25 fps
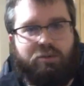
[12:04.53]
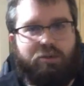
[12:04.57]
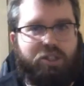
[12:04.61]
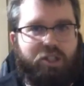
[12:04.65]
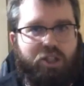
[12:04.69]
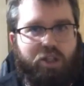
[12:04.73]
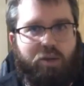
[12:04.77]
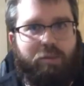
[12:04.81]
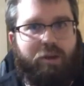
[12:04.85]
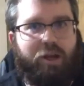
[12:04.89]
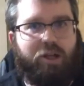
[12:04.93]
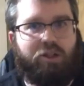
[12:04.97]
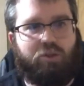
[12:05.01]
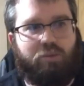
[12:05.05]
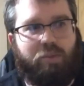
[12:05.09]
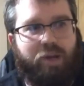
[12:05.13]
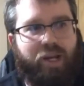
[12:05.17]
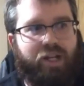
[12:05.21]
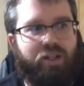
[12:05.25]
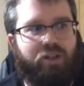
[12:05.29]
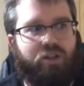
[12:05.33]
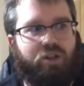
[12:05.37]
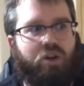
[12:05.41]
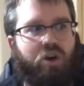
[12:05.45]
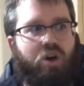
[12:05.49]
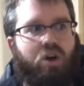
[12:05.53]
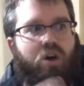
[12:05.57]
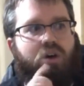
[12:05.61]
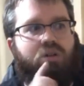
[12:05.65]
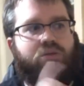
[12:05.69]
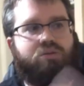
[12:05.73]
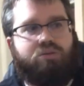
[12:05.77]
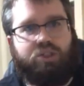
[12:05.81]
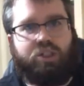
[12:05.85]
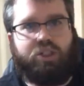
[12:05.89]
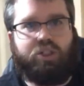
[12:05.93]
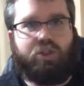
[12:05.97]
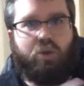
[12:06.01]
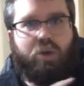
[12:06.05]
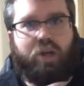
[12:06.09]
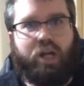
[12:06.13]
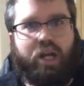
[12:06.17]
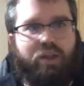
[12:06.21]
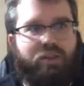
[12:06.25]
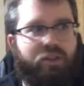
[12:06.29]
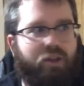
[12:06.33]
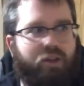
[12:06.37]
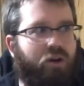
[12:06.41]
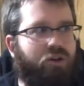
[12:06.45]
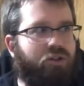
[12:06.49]
was in the bedroom making the call. She's going
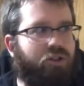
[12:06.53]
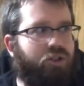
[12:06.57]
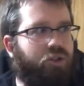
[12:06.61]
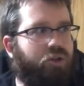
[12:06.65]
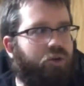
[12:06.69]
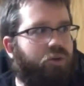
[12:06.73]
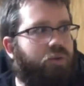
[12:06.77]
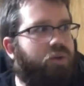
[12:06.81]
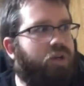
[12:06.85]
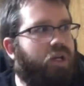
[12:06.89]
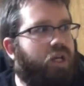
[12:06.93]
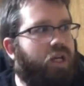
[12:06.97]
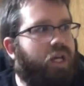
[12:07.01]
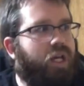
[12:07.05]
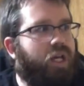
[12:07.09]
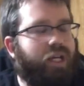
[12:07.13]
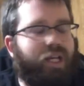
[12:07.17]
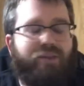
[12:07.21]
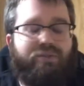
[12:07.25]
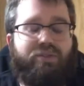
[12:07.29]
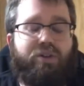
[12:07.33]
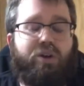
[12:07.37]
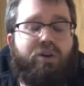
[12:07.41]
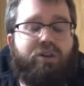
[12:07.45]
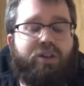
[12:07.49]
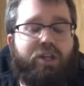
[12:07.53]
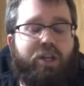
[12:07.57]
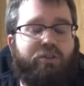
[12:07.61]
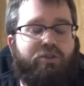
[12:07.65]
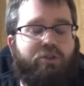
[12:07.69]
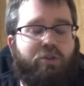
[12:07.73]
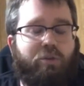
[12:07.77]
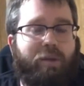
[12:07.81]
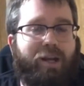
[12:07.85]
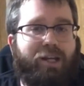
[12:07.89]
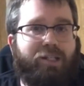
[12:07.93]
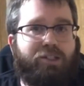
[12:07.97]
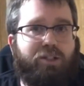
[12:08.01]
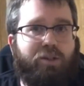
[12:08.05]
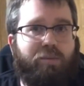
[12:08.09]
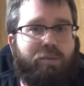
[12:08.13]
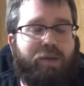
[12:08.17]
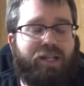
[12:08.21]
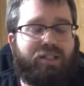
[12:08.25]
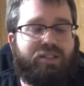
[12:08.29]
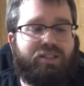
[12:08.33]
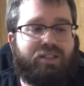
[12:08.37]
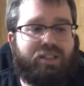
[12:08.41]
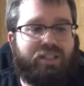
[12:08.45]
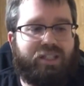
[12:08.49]
out there to give all the information
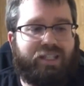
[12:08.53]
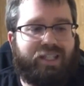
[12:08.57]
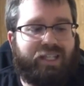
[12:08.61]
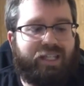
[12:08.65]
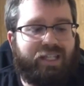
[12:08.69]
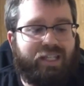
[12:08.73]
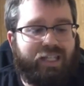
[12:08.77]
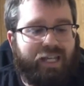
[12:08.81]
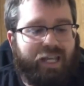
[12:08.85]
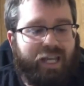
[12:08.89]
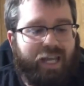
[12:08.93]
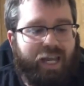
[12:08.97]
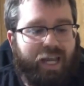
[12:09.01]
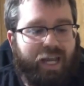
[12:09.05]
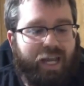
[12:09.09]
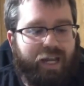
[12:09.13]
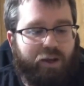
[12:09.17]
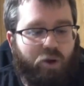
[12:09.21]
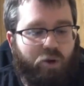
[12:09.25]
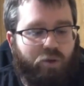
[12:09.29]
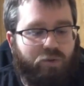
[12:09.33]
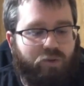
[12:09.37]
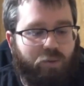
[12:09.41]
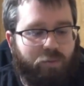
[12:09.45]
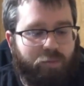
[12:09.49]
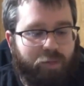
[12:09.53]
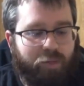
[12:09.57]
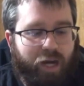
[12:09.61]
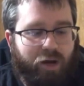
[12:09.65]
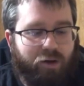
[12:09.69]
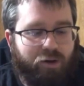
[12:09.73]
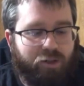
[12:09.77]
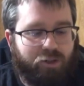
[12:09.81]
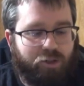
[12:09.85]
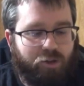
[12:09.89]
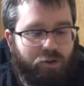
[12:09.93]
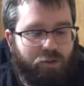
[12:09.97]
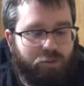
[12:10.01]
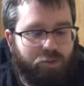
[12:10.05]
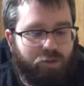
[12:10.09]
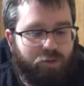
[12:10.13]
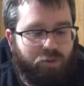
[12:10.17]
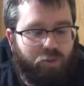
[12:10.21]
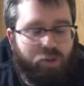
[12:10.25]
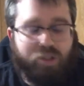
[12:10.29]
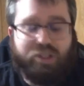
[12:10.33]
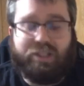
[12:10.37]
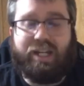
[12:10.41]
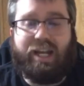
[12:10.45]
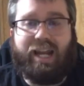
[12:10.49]
basically and go from there in terms
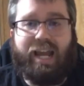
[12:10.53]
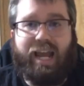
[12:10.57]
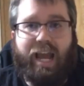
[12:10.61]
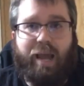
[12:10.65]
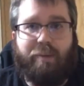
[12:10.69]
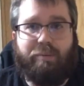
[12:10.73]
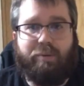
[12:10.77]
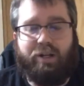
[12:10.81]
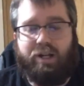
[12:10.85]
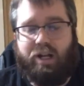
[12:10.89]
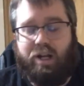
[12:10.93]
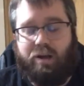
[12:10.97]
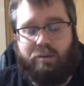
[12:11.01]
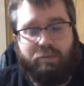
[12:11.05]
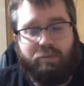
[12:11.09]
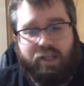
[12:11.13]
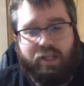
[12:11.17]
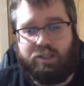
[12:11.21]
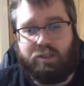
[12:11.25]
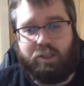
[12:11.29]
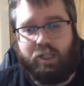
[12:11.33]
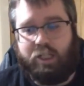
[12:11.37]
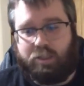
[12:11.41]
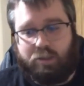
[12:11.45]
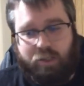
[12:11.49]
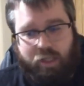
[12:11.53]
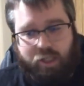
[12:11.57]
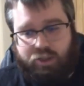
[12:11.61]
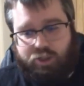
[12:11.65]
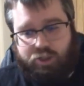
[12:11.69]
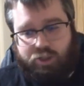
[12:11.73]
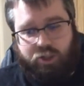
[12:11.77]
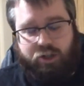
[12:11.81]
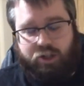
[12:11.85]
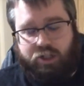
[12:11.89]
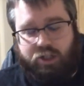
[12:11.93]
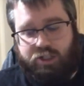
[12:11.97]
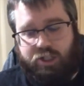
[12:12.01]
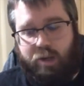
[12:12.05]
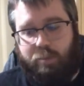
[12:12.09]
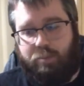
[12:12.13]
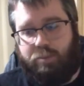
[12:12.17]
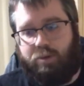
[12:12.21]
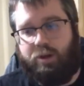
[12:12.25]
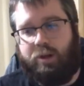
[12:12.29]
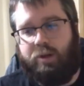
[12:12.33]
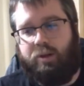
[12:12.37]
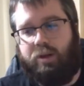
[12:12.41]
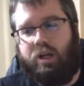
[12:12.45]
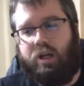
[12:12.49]
of what's going to happen. Um, it's it's it shook us up
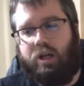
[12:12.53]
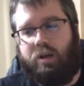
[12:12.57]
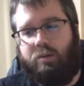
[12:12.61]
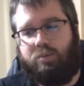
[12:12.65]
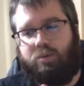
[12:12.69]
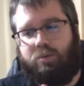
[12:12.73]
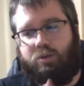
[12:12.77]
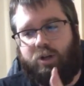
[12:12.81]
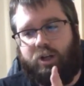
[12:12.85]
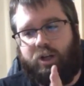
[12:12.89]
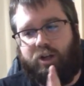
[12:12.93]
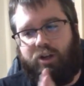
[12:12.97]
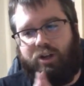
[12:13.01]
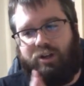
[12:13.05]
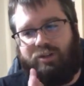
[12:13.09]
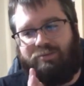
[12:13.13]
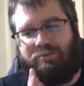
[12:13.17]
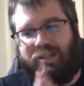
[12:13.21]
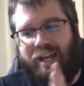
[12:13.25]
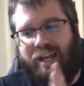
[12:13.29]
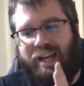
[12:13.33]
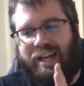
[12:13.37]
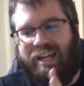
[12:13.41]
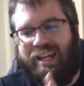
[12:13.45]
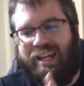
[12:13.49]
pretty uh, pretty good.